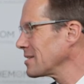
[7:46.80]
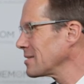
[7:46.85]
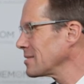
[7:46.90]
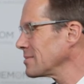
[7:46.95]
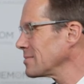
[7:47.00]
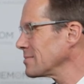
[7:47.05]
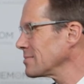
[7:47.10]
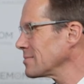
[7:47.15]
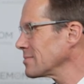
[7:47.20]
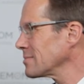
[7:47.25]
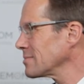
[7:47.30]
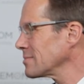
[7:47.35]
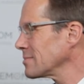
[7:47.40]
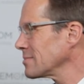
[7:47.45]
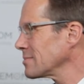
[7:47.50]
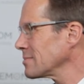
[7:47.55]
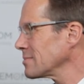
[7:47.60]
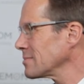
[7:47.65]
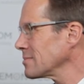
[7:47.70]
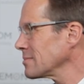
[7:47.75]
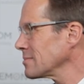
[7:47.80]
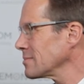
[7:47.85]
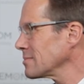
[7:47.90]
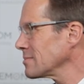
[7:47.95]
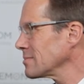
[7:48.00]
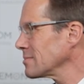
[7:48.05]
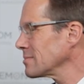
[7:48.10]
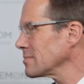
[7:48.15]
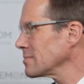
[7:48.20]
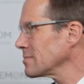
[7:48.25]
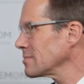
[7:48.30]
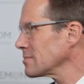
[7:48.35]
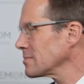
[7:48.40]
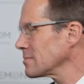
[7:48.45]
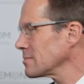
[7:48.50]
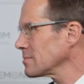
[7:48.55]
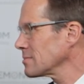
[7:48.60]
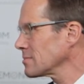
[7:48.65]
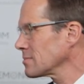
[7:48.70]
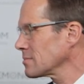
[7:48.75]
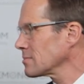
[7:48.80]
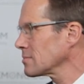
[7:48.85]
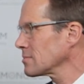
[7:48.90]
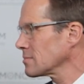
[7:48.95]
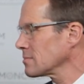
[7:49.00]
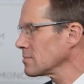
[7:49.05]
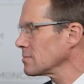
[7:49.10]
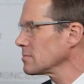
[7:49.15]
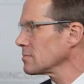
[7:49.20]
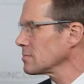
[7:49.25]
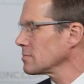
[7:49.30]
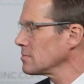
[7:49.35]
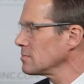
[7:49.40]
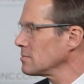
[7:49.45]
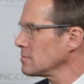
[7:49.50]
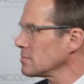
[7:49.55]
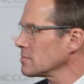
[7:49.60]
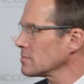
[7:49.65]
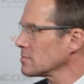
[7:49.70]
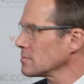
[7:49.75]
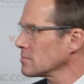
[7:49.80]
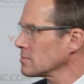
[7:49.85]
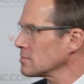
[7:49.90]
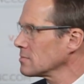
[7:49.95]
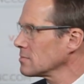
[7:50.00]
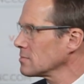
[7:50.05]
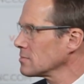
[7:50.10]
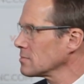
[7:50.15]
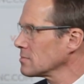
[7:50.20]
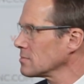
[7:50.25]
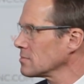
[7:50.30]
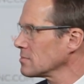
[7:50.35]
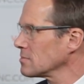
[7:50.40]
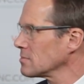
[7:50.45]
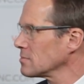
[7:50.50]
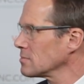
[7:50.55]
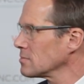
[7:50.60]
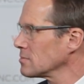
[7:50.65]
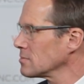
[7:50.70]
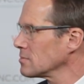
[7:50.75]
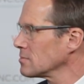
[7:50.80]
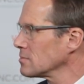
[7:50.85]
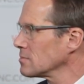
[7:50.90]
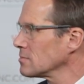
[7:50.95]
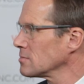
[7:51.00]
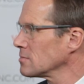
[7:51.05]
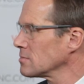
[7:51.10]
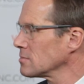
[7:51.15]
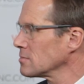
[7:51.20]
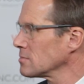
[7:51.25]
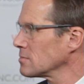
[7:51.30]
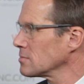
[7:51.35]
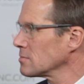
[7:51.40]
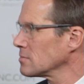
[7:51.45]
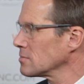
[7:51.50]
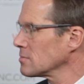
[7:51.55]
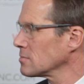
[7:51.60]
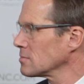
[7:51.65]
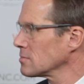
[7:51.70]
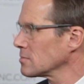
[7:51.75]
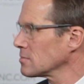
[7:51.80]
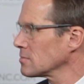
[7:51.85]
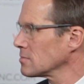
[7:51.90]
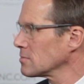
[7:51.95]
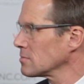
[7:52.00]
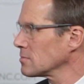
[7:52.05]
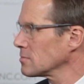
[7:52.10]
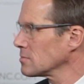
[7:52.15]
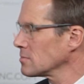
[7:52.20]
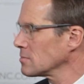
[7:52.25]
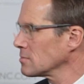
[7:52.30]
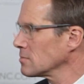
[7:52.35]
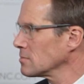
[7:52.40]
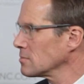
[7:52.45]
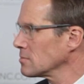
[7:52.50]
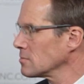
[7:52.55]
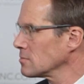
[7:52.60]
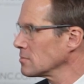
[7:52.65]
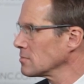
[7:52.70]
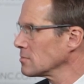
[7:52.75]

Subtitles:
[no speech]